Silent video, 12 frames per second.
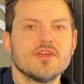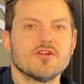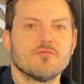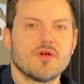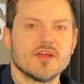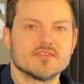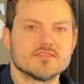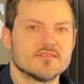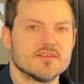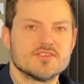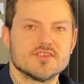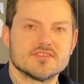on a price,
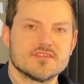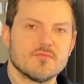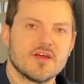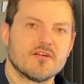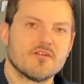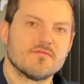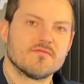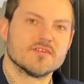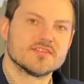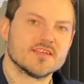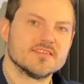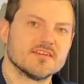it's just a matter of
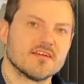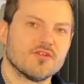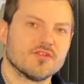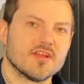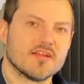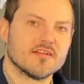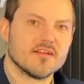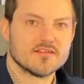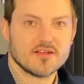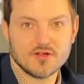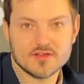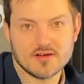setting a notary
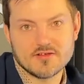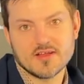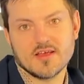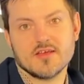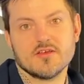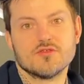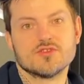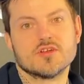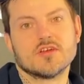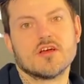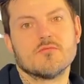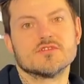date. The notary day
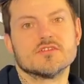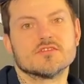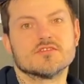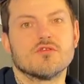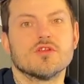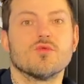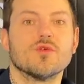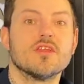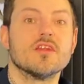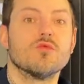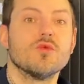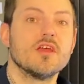usually comes in Estonia
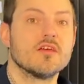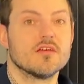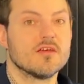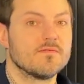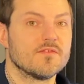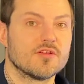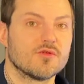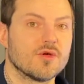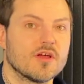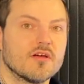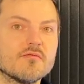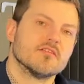within a week, if not
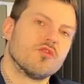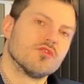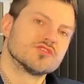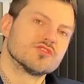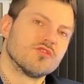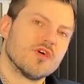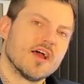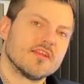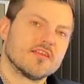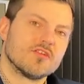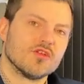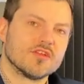quicker. Also,
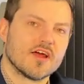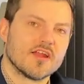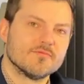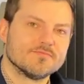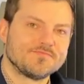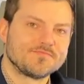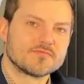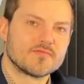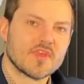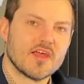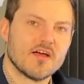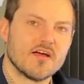at the notary,
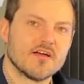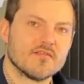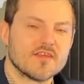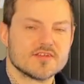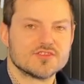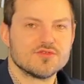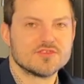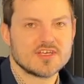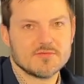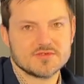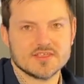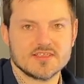there's two
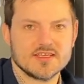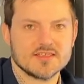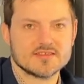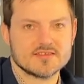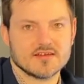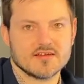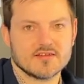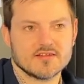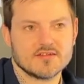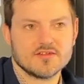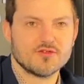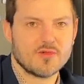types of deals.
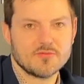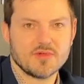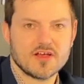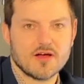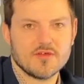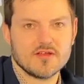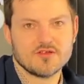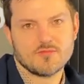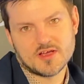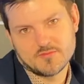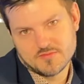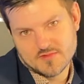You might
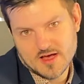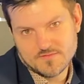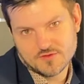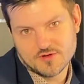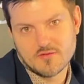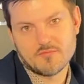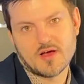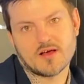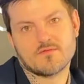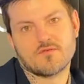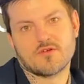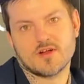have to come
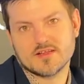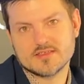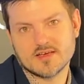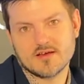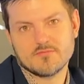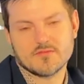back for another time,